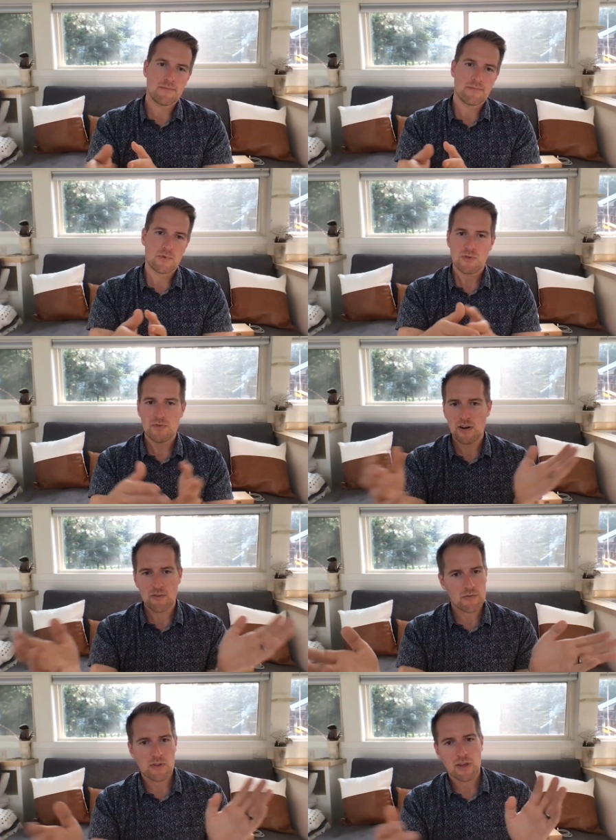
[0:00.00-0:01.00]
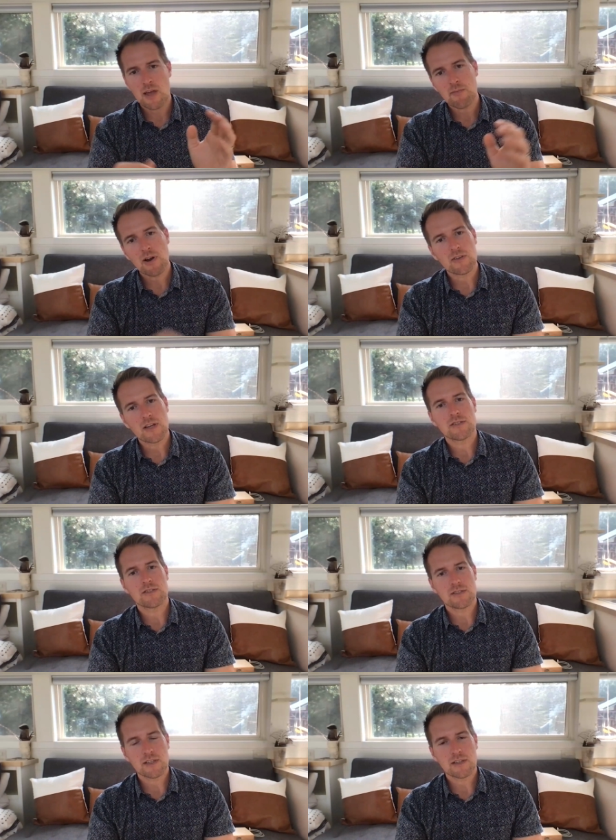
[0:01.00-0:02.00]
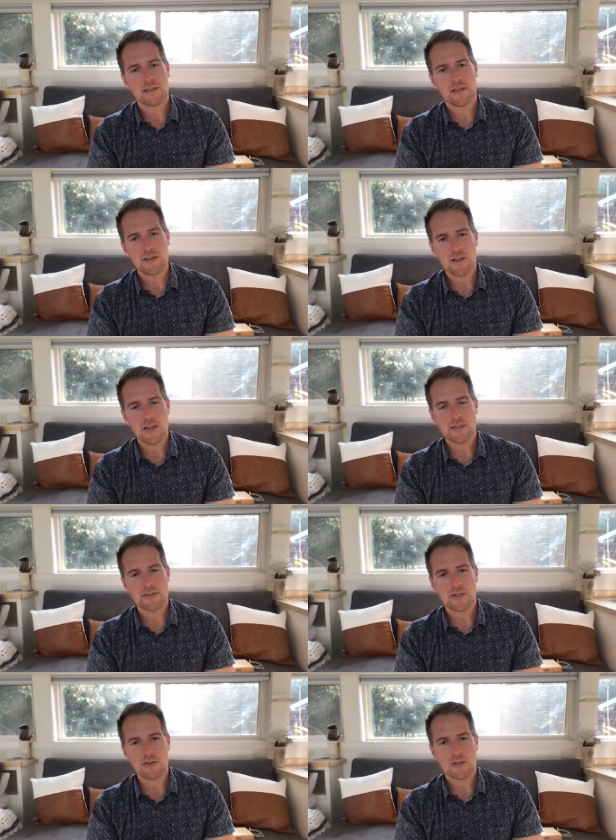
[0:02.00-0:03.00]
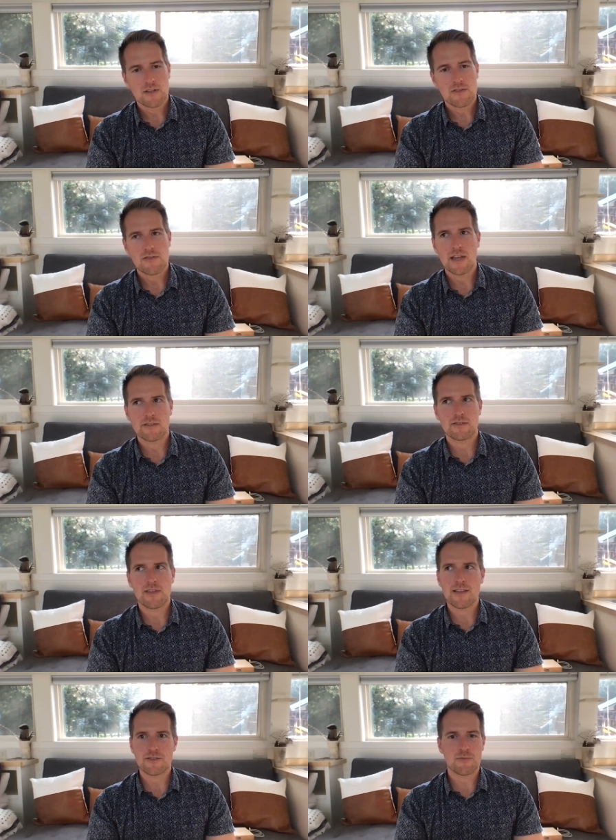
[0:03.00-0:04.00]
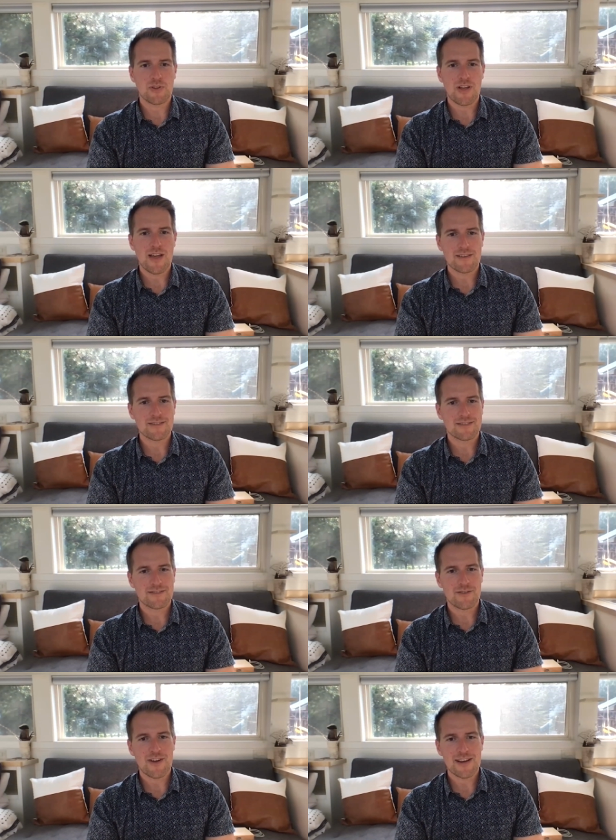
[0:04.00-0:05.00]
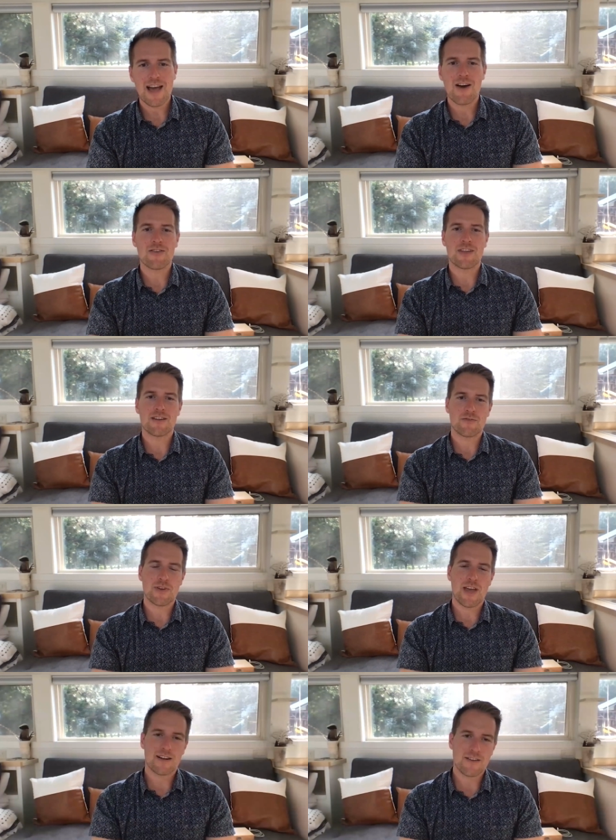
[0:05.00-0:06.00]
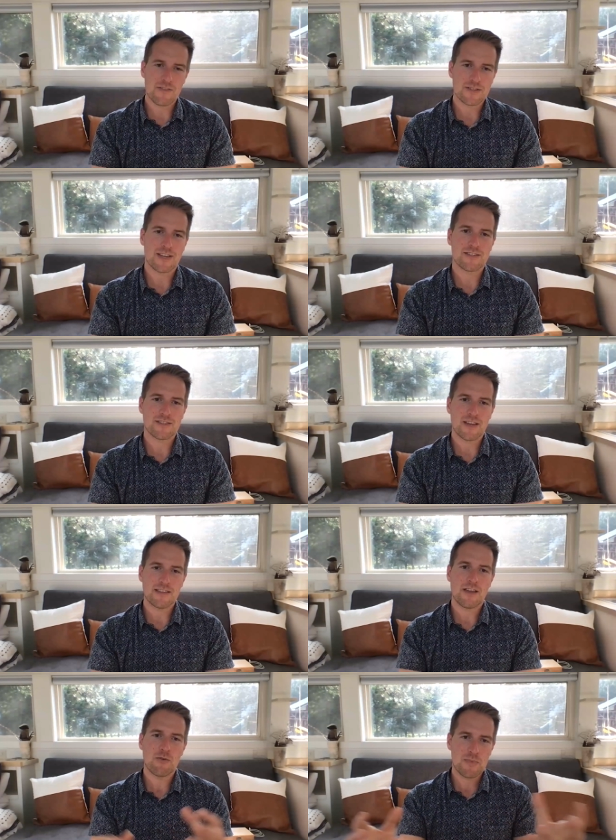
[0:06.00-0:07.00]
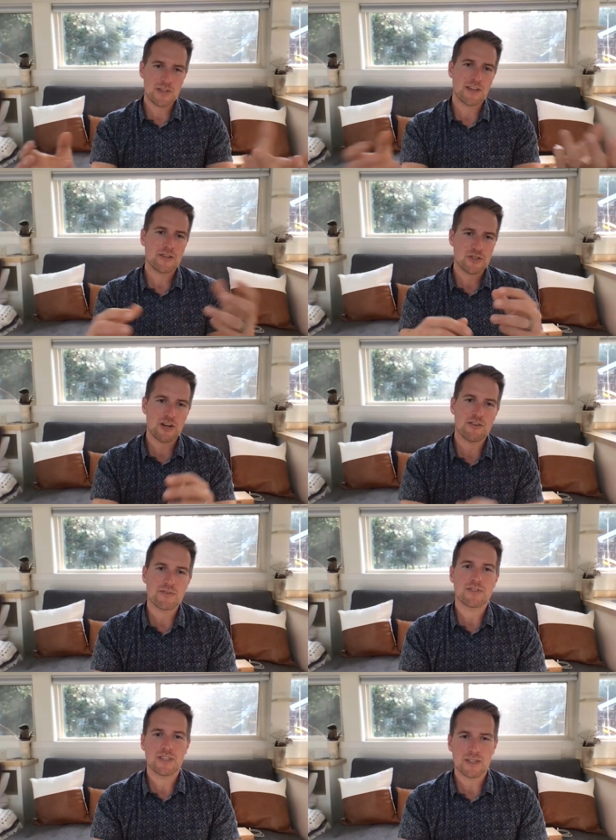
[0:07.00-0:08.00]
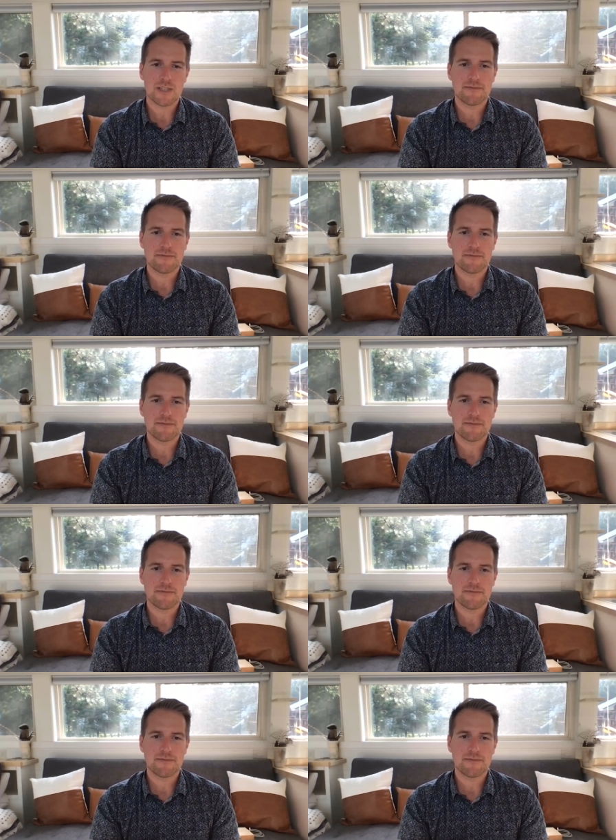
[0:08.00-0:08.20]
which we found out through the campground licensing and all that. So that's the plan for right now. And then if we add another tent site, that would be like a shared facility.